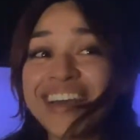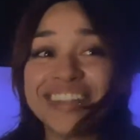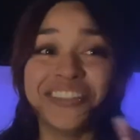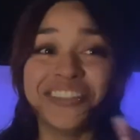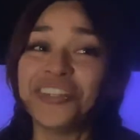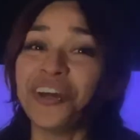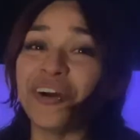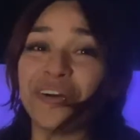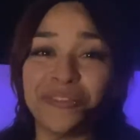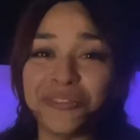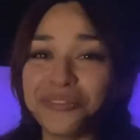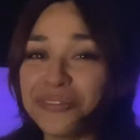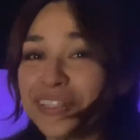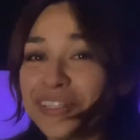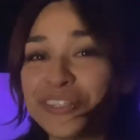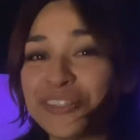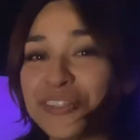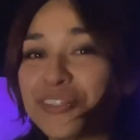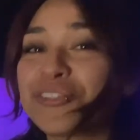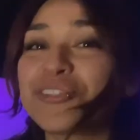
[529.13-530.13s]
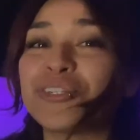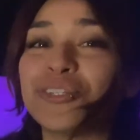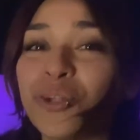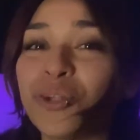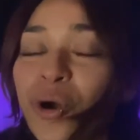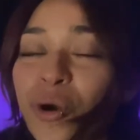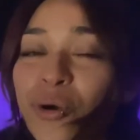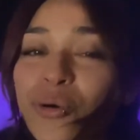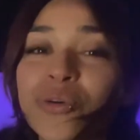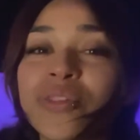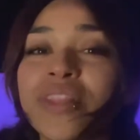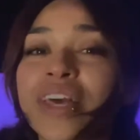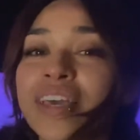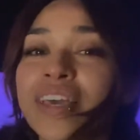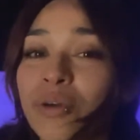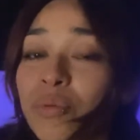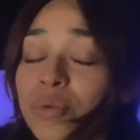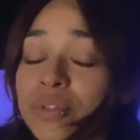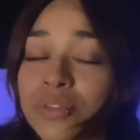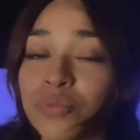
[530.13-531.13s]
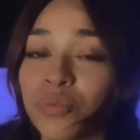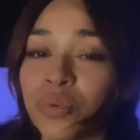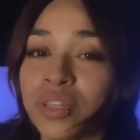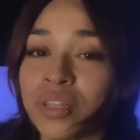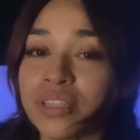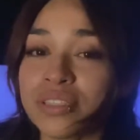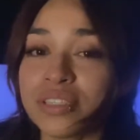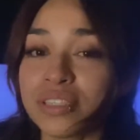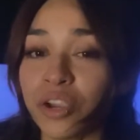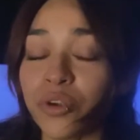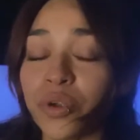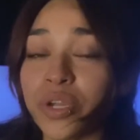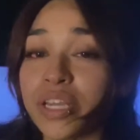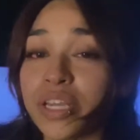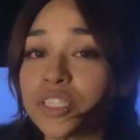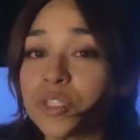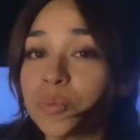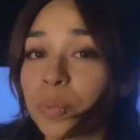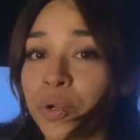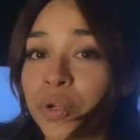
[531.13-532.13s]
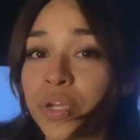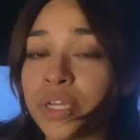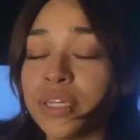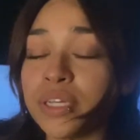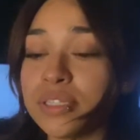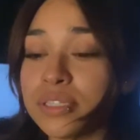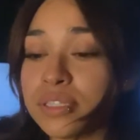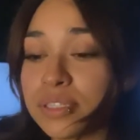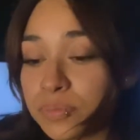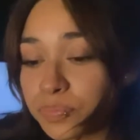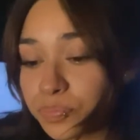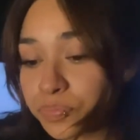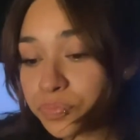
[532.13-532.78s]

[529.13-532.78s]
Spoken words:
No, it's just a no. Like, it was a really scary experience.